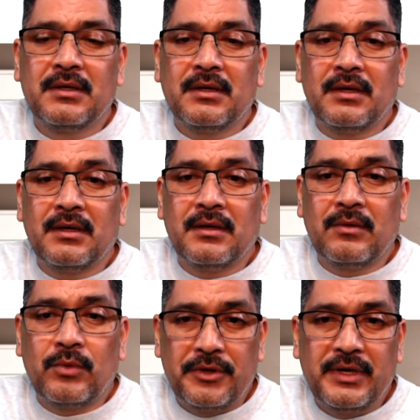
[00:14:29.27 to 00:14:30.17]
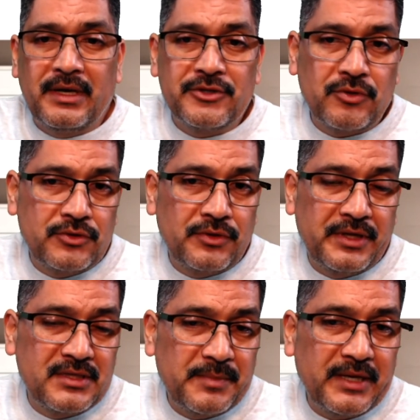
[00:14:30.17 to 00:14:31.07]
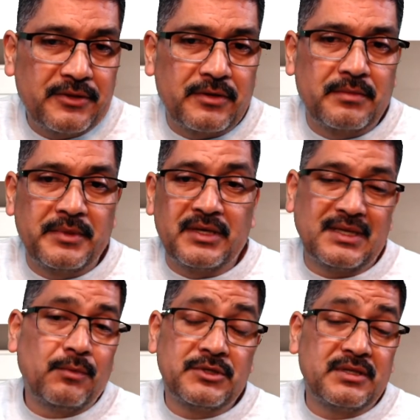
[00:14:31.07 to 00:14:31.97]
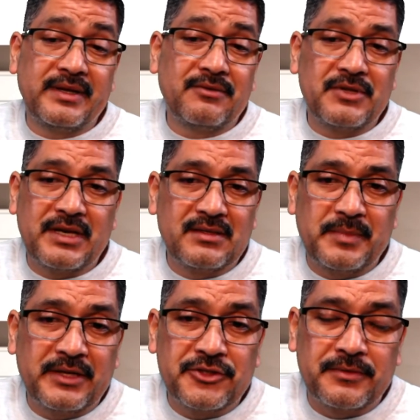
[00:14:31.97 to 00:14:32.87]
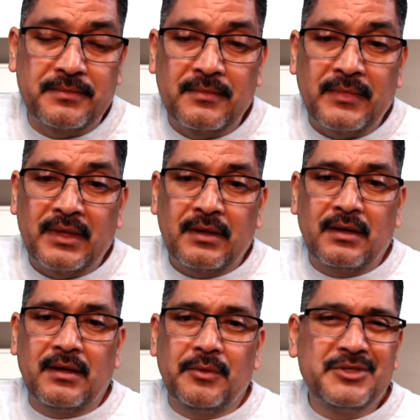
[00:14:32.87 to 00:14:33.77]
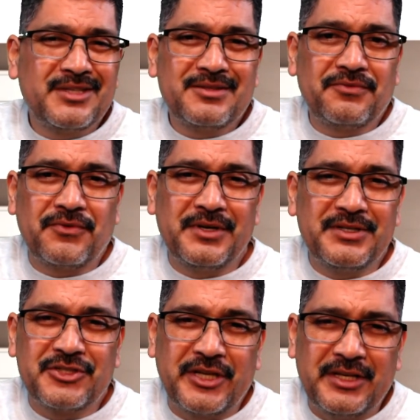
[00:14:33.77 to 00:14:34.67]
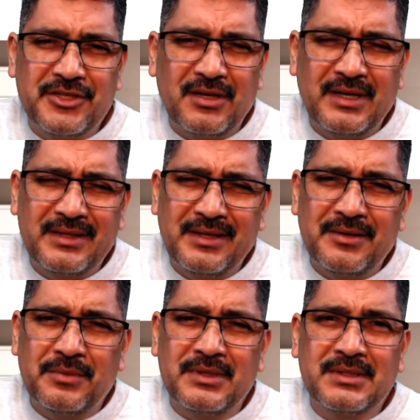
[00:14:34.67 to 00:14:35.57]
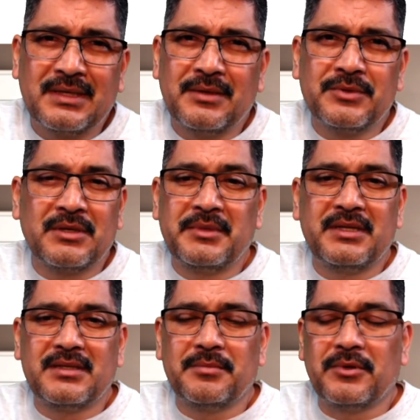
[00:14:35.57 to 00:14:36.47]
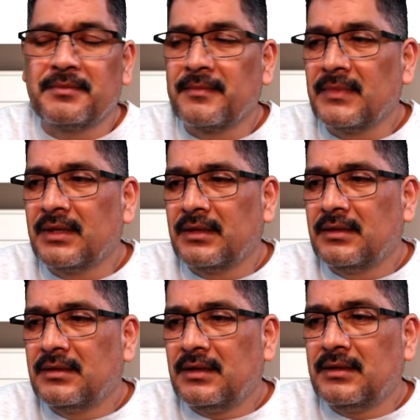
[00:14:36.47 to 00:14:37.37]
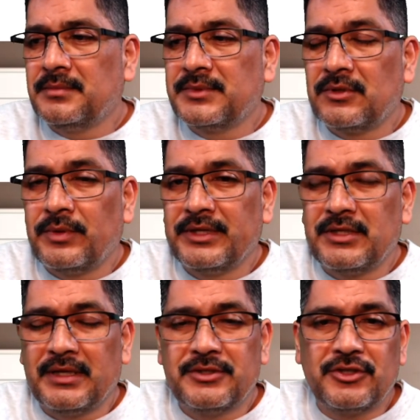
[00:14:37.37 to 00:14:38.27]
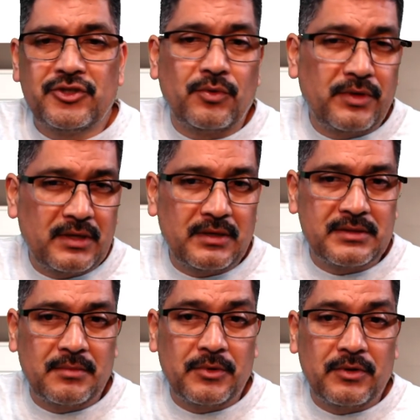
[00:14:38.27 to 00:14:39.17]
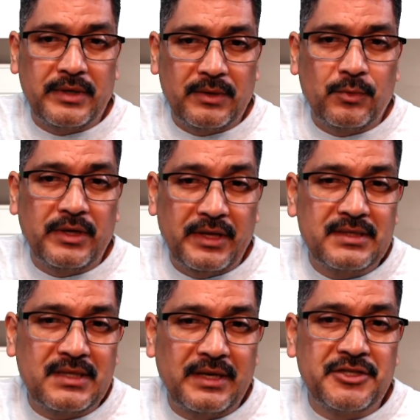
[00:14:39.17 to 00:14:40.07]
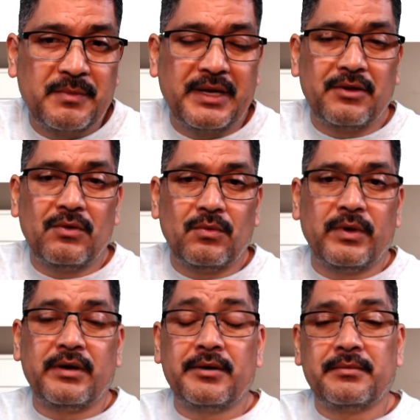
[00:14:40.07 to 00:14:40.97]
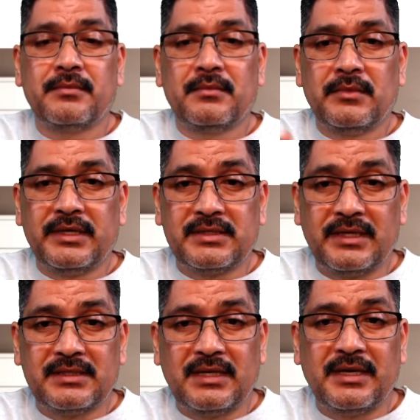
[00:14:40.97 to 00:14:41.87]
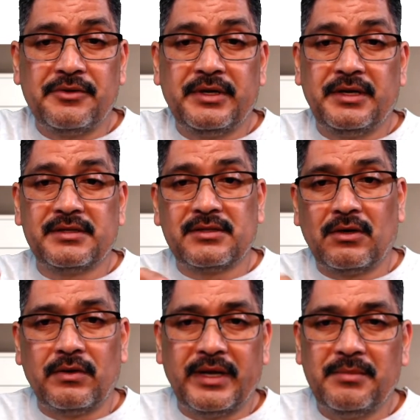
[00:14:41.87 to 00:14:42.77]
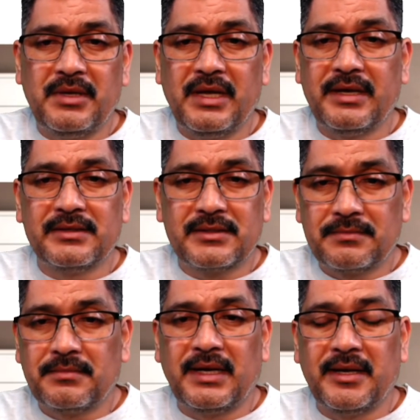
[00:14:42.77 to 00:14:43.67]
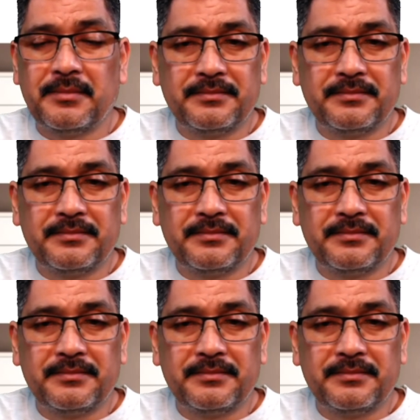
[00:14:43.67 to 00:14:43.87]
what you gotta show to the inspector because I wasn't there for that inspection. It was just a furnace change out, I think it was. It was something simple. So I showed the customer where the installation manual where it says that you can install ABS pipe